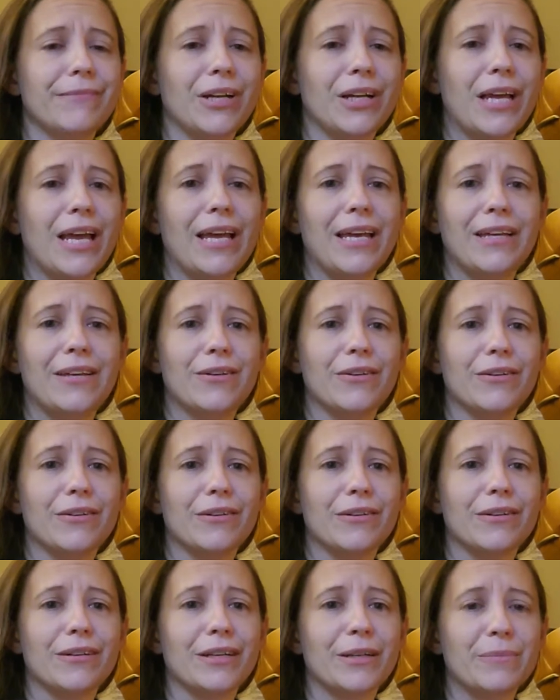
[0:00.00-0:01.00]
Ed
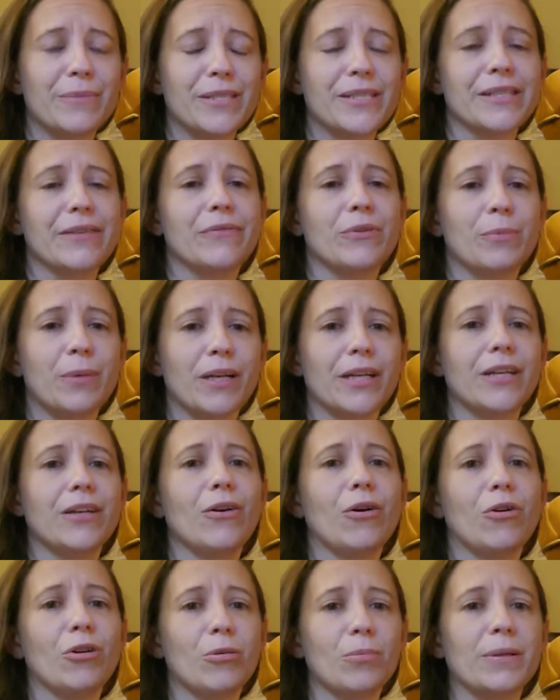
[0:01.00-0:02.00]
are going to miss everybody
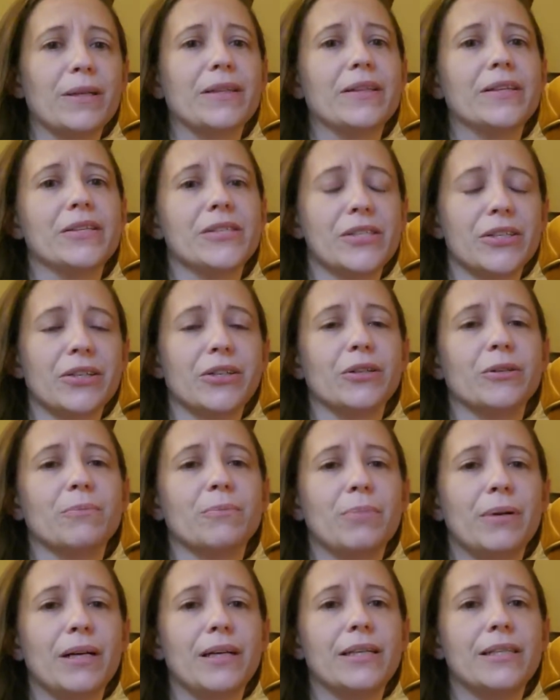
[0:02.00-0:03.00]
horribly this year,
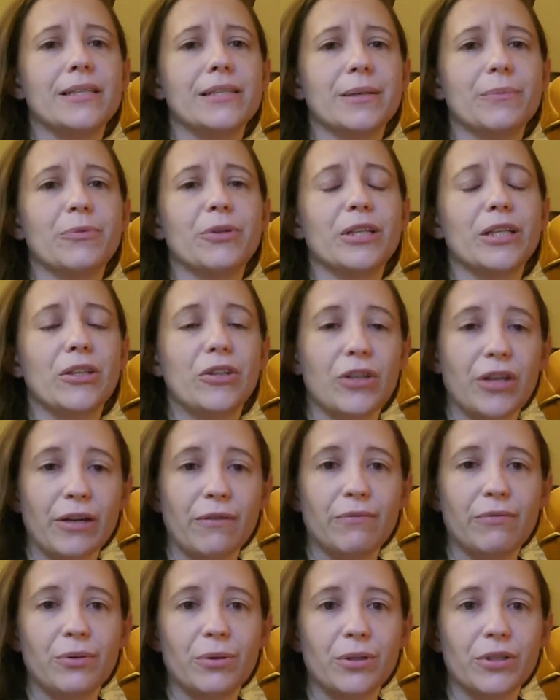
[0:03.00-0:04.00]
but I'm really looking
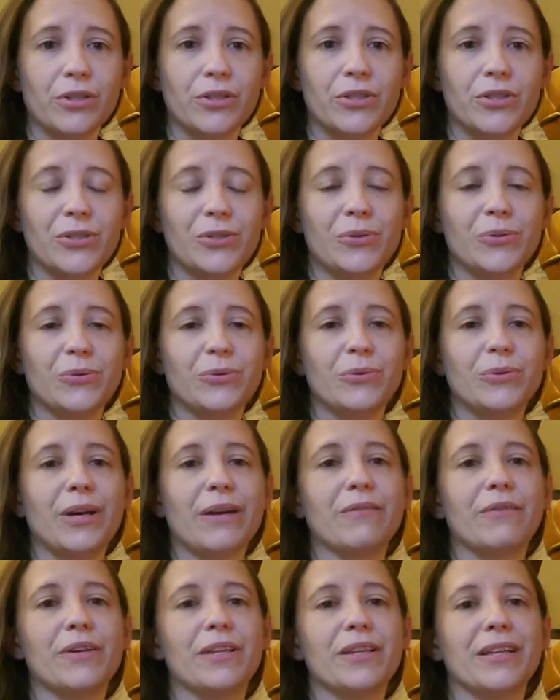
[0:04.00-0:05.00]
forward to
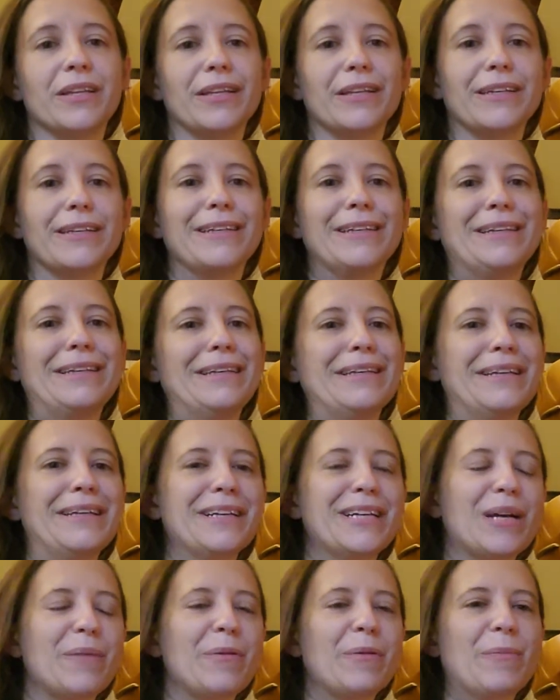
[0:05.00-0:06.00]
everything
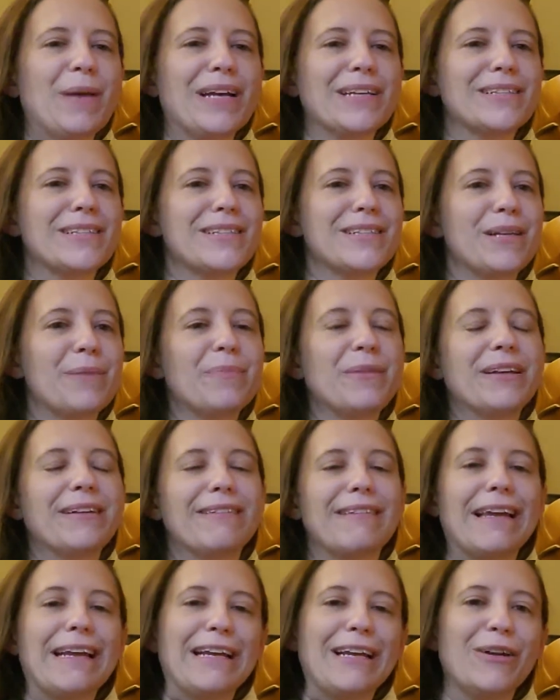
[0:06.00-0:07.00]
coming back to something
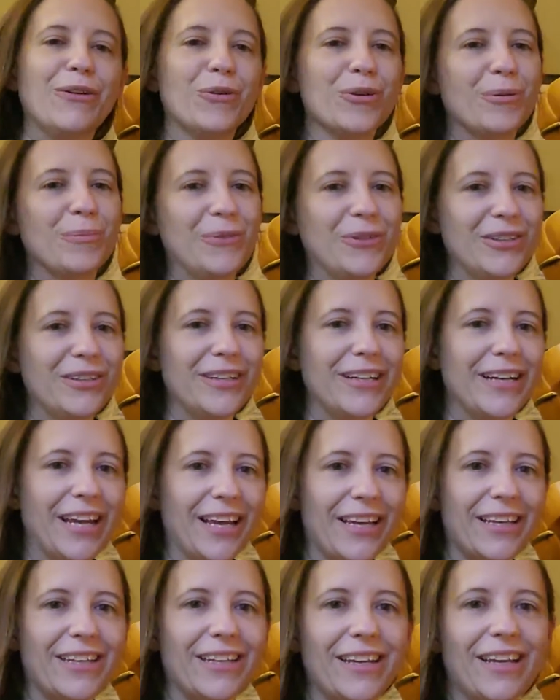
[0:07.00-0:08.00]
like normal
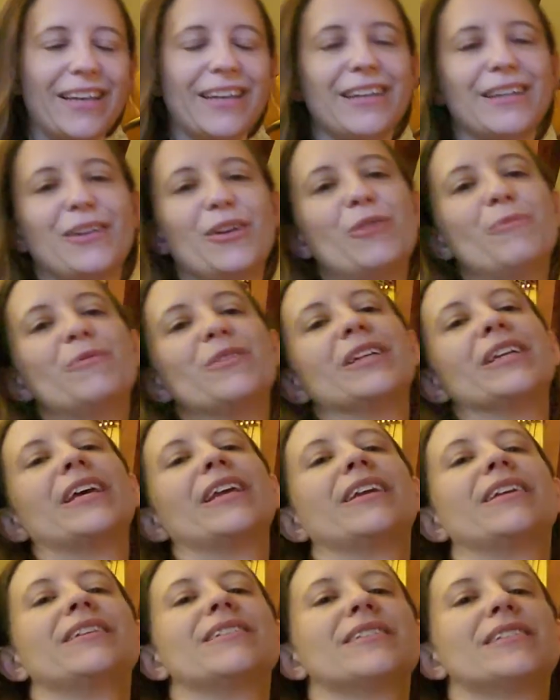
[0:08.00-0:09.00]
again and hopefully
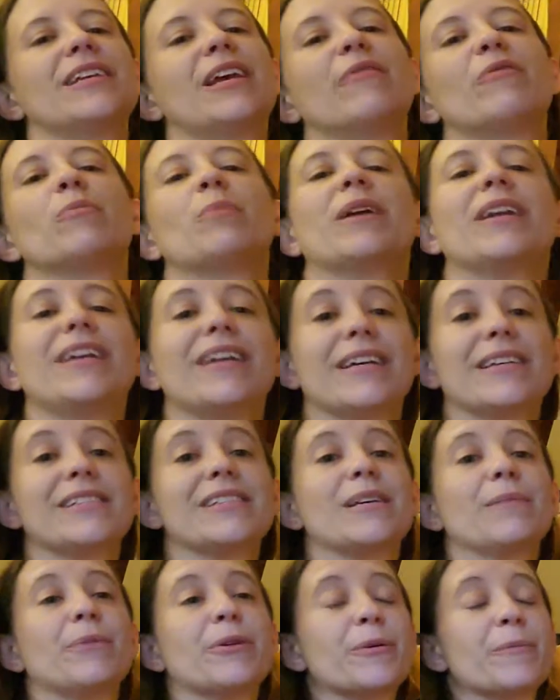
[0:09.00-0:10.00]
getting to see everybody next
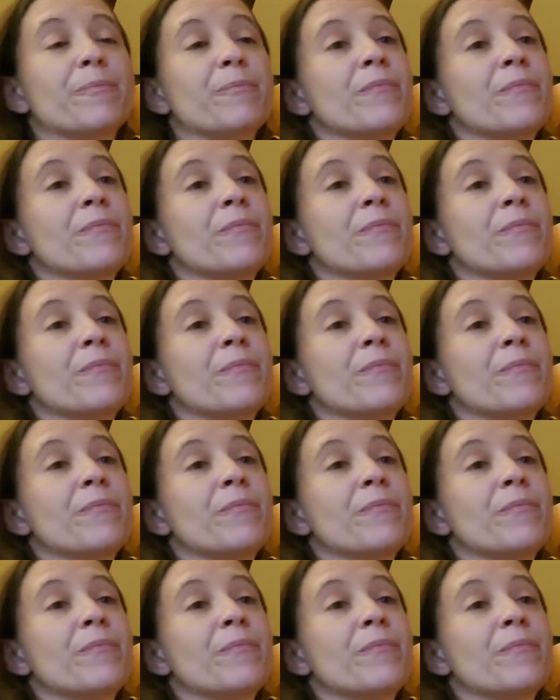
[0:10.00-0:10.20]
summer.